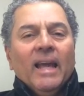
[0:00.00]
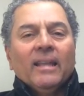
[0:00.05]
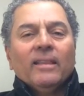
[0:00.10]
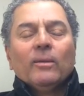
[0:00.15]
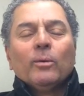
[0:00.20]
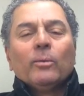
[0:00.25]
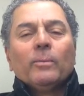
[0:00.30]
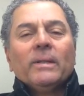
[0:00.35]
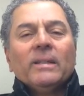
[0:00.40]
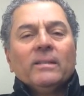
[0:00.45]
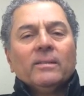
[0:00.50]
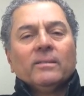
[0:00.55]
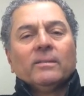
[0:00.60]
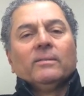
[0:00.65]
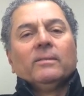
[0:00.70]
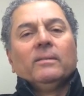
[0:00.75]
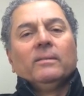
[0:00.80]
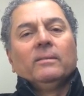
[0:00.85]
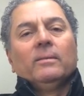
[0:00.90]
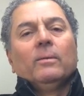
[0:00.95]
And the
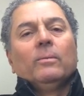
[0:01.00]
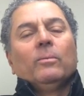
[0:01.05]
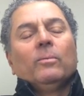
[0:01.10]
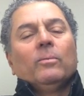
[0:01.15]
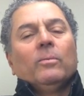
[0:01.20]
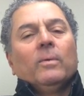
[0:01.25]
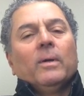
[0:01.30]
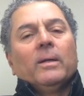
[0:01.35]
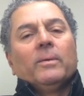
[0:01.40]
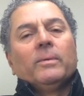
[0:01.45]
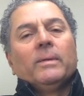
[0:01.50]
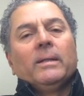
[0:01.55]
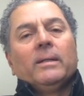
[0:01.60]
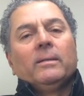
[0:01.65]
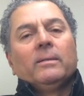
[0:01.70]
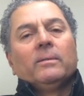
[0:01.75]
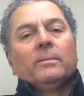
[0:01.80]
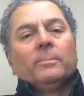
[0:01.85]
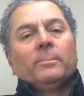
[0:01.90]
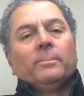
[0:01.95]
reason why we
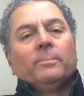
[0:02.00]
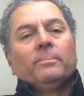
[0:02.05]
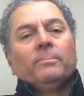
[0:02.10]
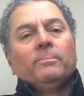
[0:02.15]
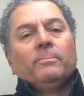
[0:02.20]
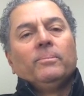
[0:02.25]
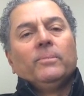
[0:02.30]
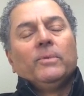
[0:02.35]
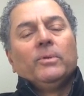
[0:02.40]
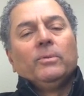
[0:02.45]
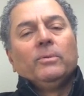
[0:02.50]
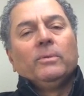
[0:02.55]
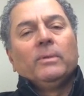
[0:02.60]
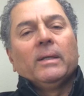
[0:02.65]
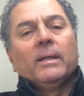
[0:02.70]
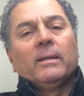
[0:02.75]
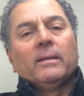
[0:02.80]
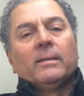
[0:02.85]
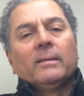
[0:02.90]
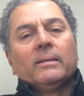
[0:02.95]
need to do
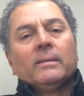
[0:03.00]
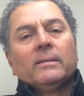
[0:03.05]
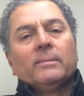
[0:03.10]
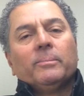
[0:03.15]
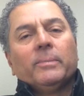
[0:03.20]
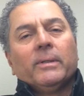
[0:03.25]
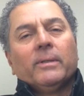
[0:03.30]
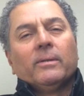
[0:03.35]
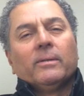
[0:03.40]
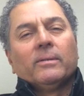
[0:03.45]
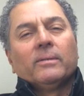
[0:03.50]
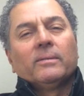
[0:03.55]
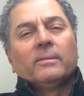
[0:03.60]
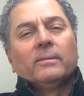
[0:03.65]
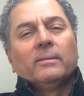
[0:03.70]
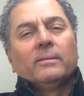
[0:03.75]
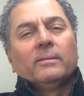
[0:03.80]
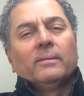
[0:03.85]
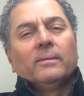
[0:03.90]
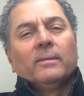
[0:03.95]
that is
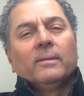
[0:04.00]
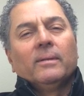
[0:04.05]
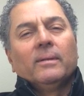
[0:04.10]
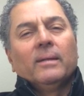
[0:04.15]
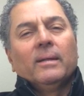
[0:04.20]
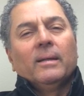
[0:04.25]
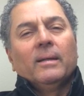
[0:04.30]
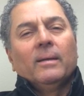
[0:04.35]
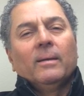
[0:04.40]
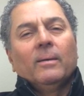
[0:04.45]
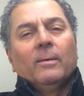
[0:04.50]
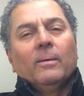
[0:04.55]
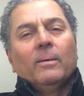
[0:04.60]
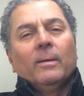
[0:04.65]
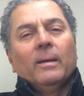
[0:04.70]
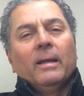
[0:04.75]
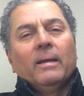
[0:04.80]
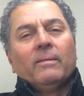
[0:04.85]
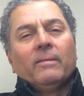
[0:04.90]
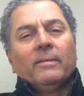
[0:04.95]
because
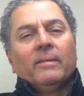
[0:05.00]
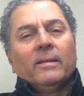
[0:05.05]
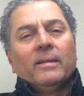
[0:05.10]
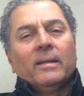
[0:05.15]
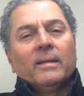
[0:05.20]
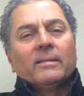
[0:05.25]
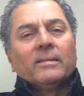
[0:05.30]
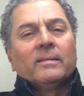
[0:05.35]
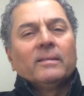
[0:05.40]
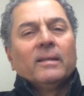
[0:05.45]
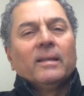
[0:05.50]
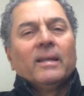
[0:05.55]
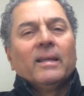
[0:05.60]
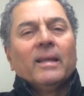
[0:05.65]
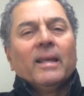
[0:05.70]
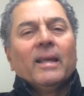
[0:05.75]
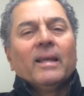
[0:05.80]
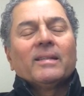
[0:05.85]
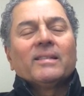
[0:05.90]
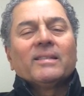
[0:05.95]
everything is
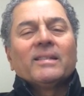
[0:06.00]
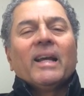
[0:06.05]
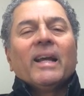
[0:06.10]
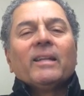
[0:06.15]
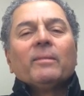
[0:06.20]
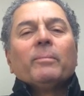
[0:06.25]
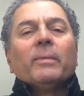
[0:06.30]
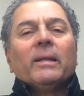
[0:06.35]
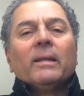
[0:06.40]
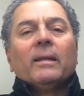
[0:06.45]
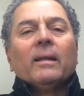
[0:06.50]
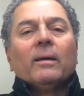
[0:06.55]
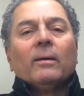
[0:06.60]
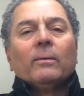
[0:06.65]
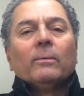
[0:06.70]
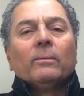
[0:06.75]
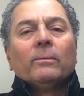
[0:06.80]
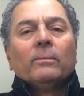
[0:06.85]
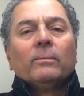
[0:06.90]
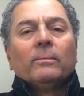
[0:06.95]
excitement
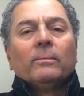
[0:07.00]
now.